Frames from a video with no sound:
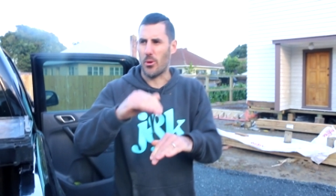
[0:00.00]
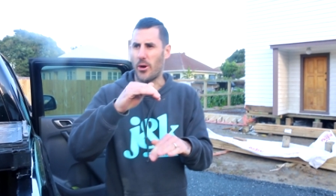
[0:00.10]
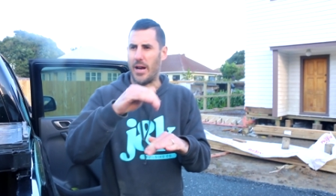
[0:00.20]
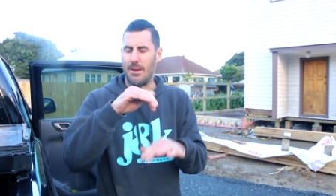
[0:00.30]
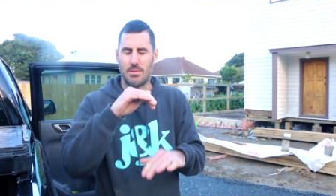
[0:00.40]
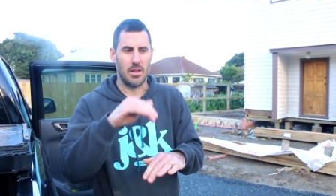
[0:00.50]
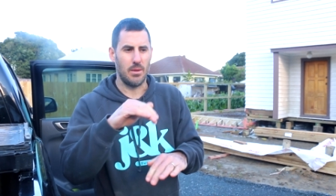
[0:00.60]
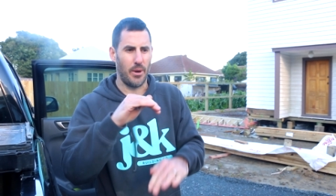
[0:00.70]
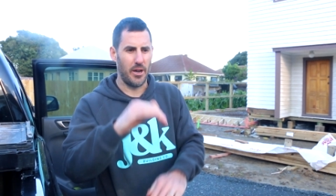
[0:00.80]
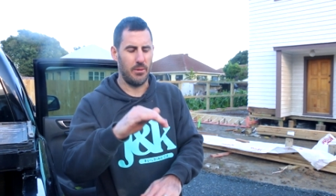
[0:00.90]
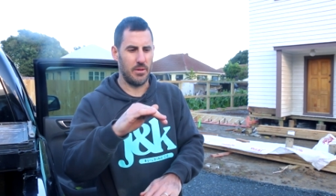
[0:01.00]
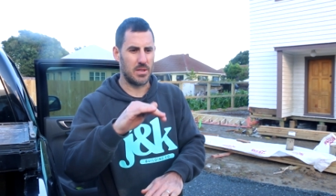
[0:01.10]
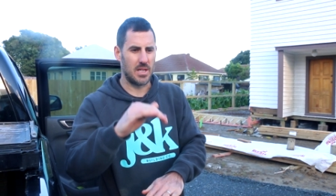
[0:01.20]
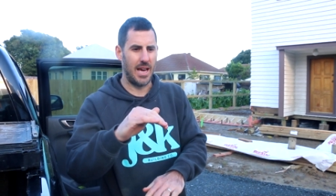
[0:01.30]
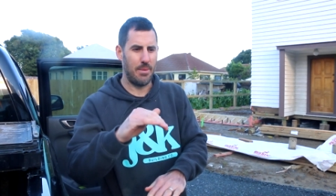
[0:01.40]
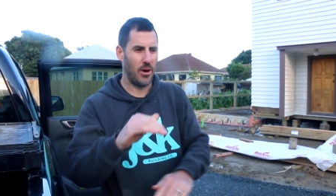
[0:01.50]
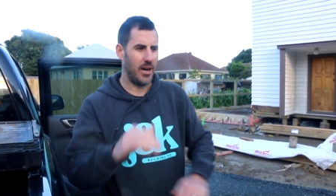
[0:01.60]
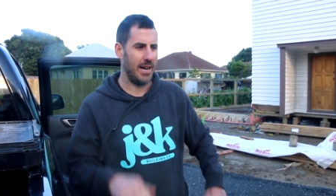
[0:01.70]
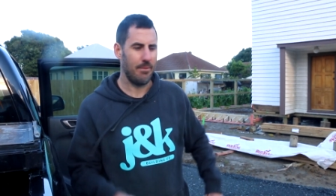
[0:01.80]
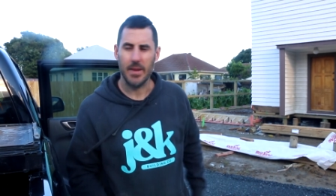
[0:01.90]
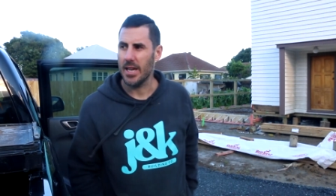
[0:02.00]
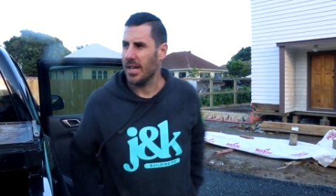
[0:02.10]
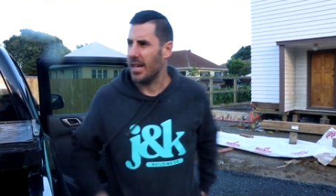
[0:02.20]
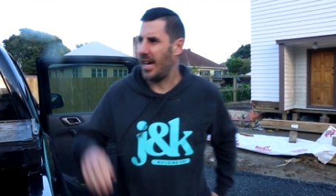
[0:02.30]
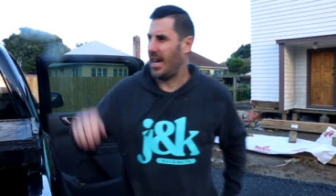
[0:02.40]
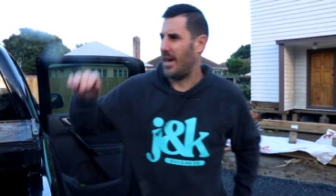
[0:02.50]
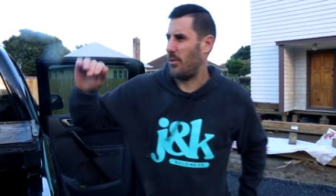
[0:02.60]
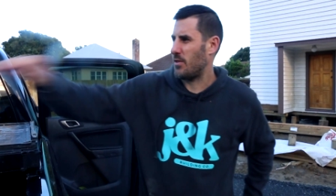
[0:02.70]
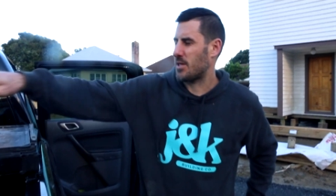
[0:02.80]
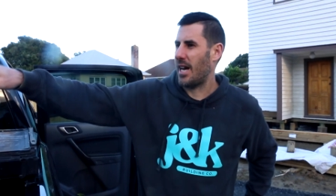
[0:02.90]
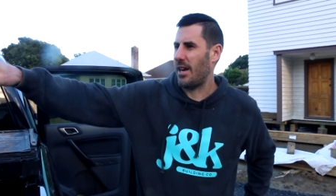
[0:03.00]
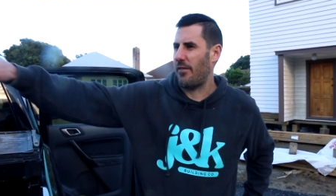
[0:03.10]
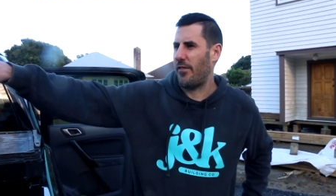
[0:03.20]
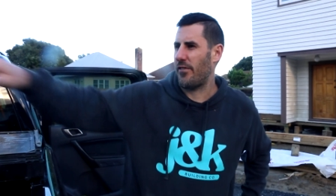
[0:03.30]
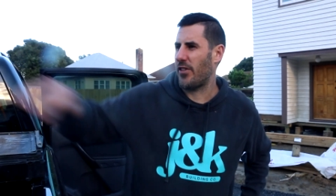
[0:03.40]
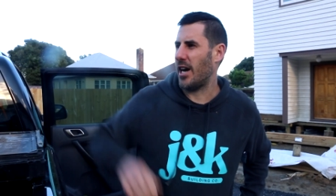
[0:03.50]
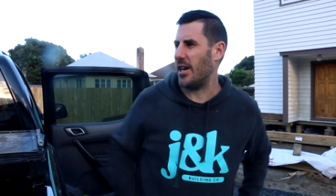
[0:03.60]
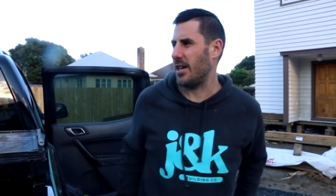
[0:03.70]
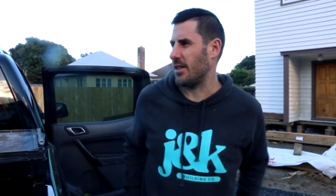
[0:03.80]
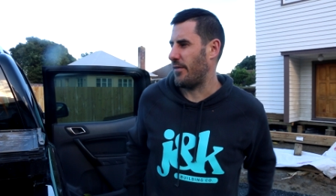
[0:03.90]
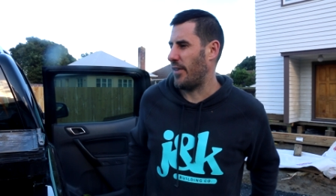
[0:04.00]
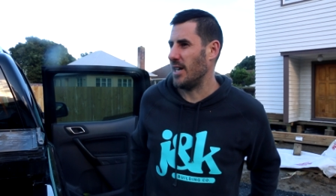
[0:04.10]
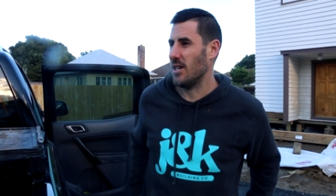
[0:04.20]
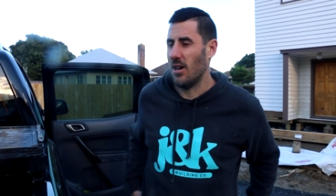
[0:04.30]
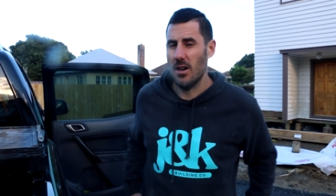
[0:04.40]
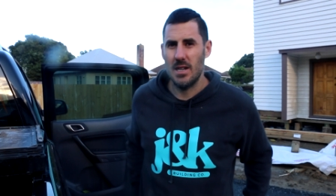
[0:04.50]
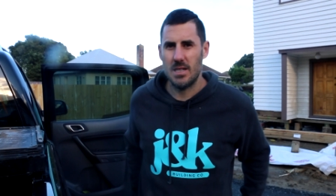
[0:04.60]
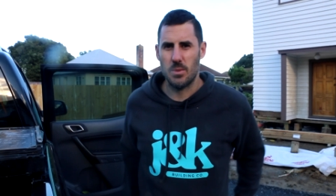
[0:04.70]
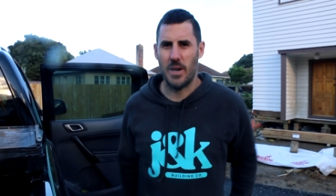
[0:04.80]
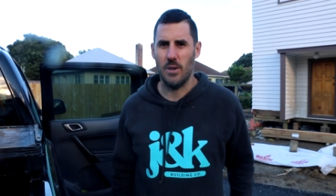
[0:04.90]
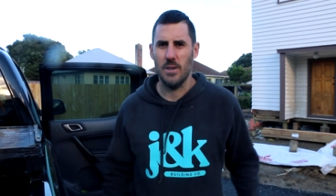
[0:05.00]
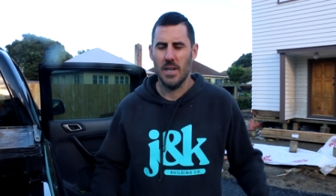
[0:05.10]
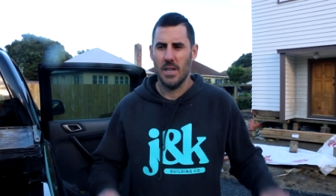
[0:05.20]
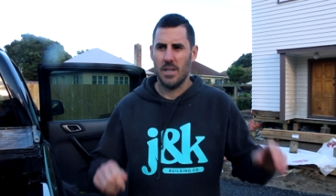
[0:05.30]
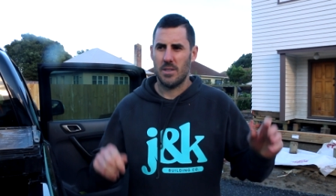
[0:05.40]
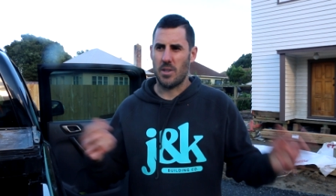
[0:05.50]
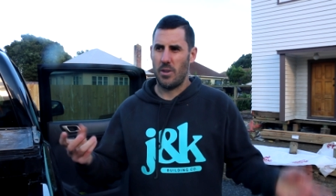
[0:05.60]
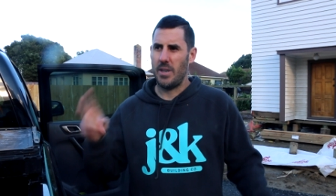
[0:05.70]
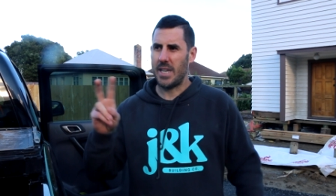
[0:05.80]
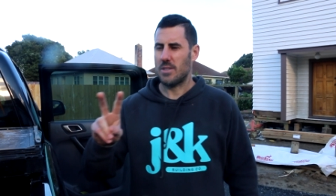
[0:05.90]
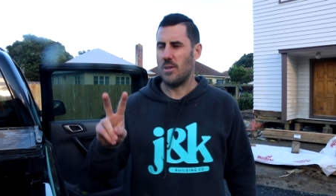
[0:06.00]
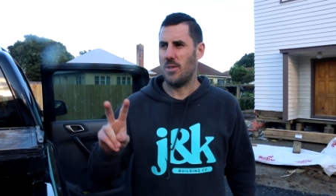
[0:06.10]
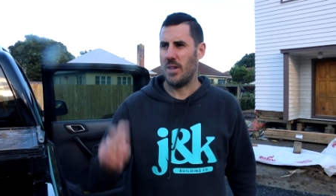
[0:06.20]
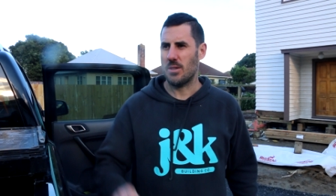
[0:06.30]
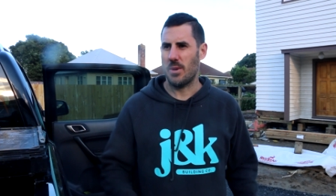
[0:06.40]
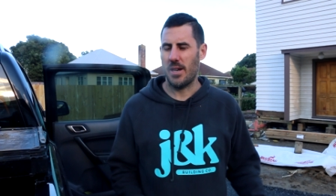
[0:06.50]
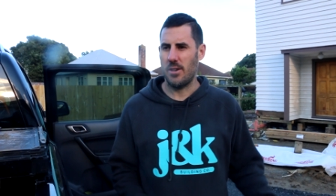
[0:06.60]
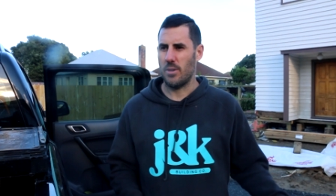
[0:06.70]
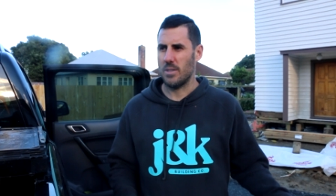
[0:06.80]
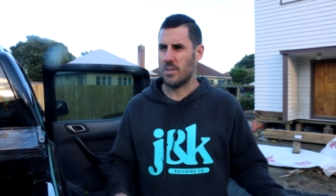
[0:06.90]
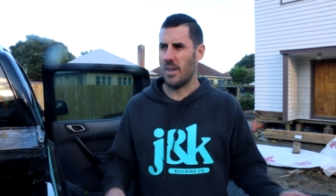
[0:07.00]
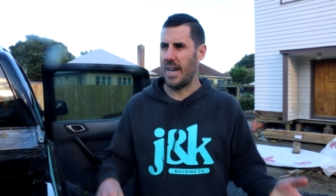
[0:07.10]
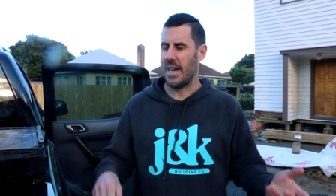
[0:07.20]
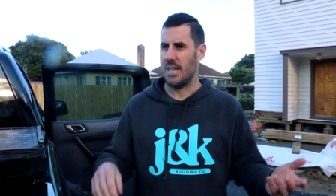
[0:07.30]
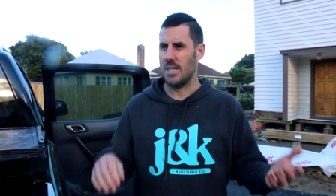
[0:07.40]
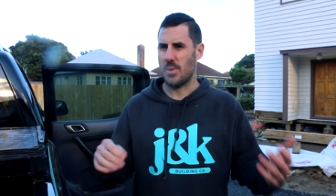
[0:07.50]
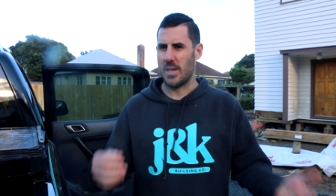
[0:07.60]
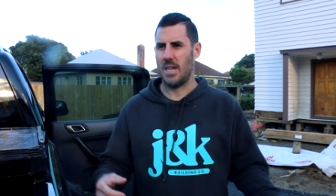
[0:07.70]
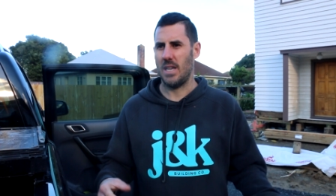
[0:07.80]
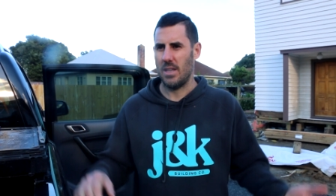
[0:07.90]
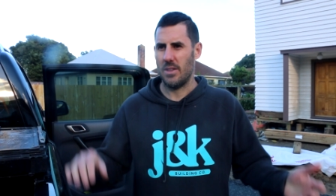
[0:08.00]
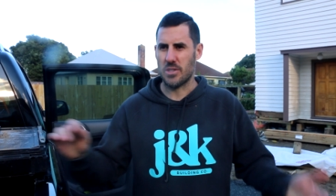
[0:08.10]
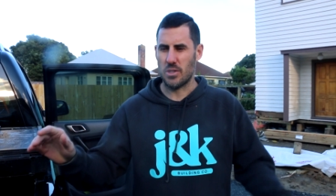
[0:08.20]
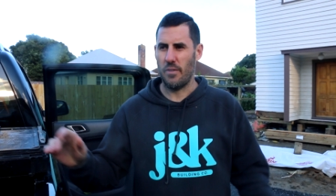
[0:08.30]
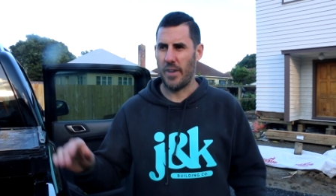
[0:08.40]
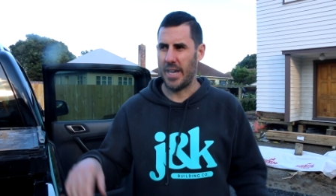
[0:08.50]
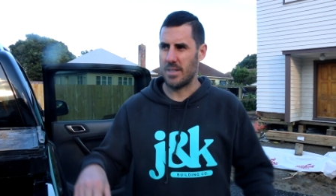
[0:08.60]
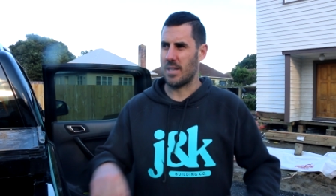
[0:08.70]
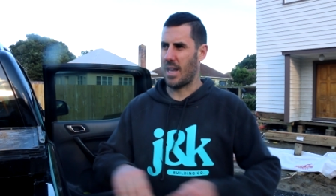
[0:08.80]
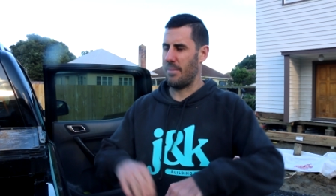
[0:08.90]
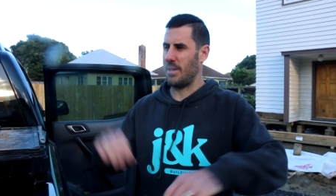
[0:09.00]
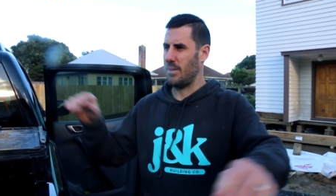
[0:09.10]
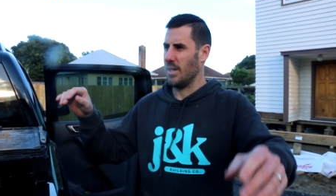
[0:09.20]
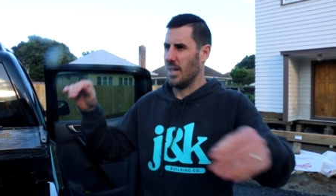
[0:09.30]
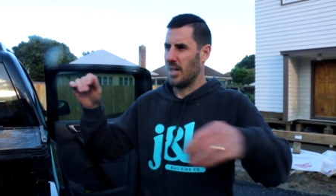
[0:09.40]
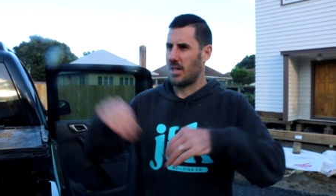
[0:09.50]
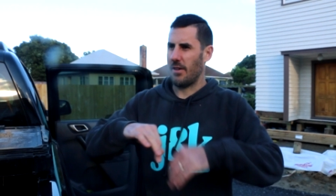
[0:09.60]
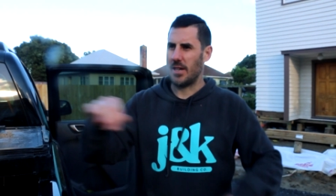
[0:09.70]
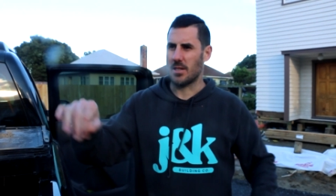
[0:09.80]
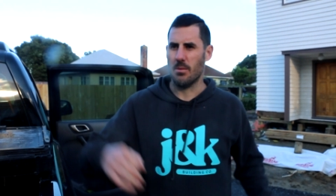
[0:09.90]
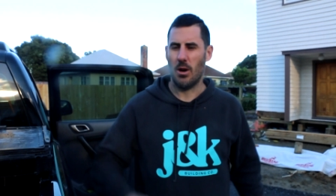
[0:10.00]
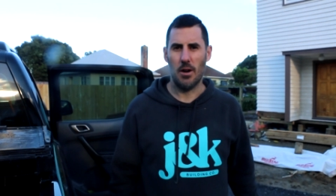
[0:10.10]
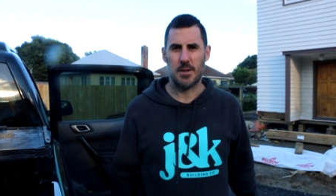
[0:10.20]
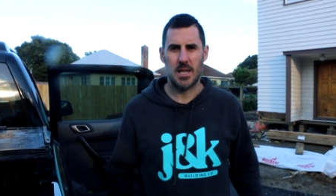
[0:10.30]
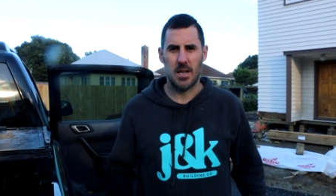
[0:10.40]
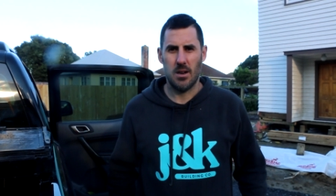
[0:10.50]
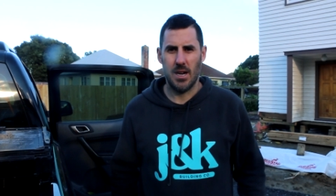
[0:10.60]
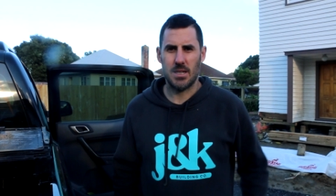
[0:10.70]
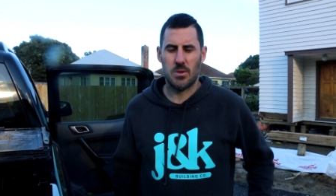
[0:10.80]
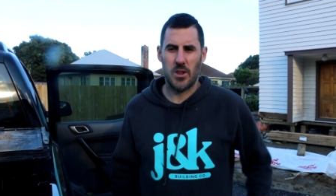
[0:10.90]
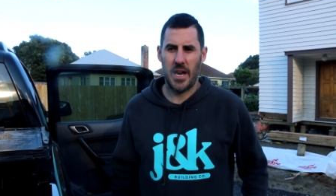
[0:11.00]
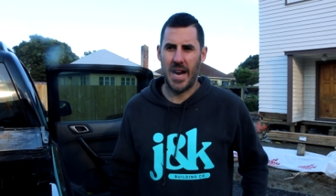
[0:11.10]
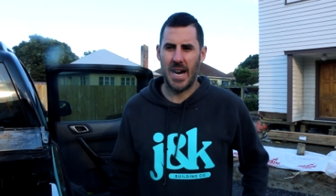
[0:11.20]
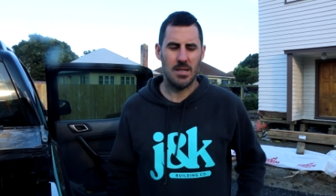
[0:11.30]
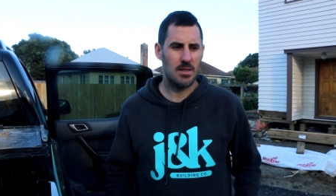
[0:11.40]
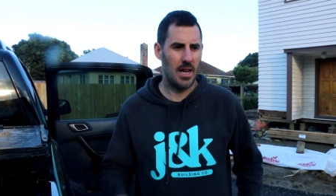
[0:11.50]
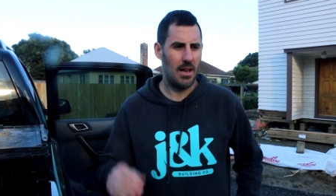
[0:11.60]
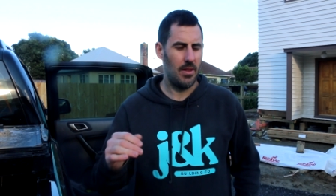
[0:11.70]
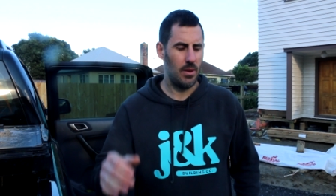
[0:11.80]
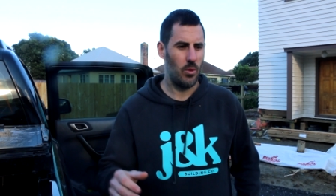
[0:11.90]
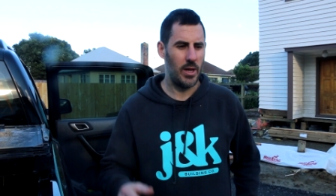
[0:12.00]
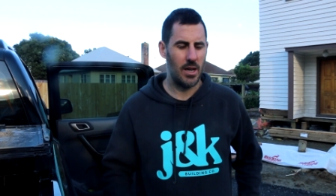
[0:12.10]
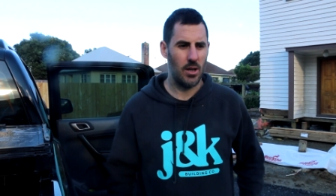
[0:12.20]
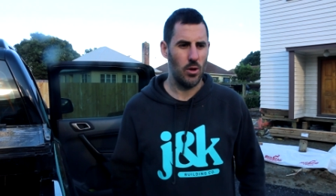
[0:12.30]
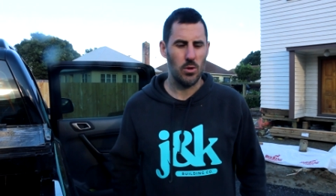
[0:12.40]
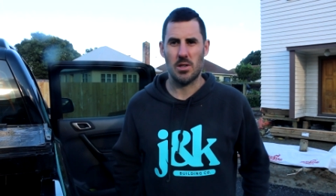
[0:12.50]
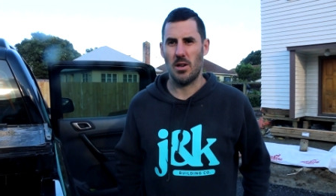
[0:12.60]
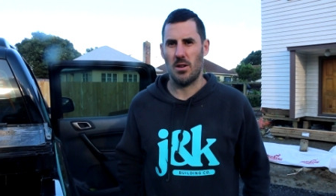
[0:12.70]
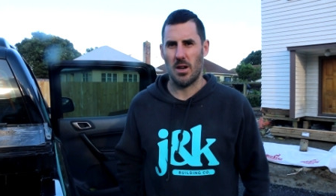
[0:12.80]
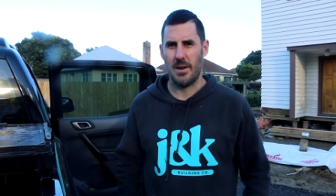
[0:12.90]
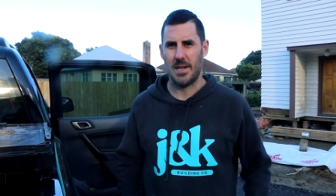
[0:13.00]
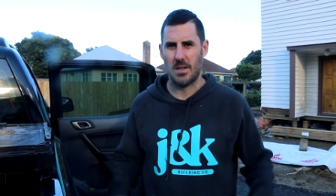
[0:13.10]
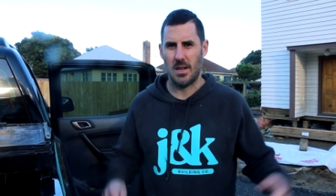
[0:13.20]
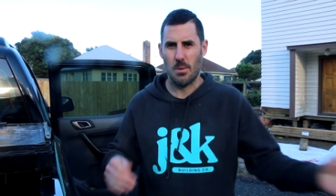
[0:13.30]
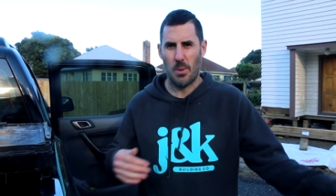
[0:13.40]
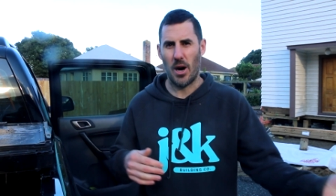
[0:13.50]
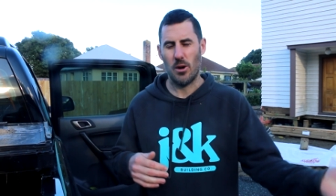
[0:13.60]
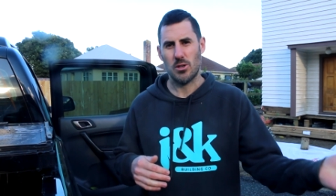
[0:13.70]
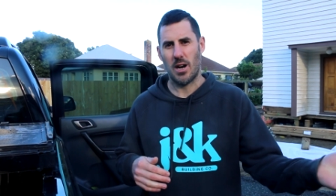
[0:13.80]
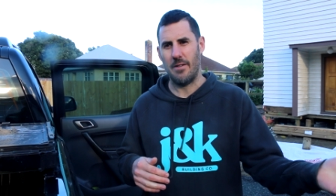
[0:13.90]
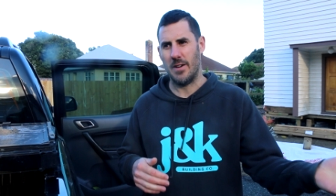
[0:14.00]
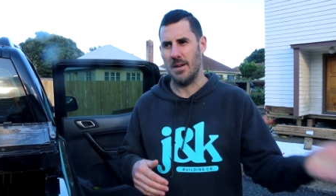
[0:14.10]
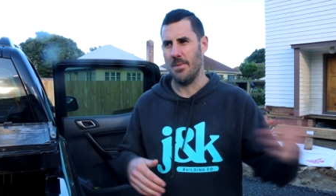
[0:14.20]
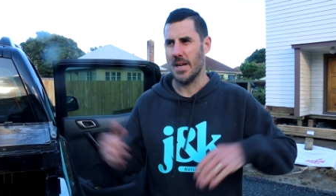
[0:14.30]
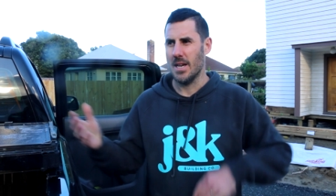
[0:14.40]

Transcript: brought up to the bottom of slab height and we've started cutting the front lot as well. So next two things we're going to do on site is we're going to get the surveyors to come and give us some offset lines for the house and then we are also going to get the pile driver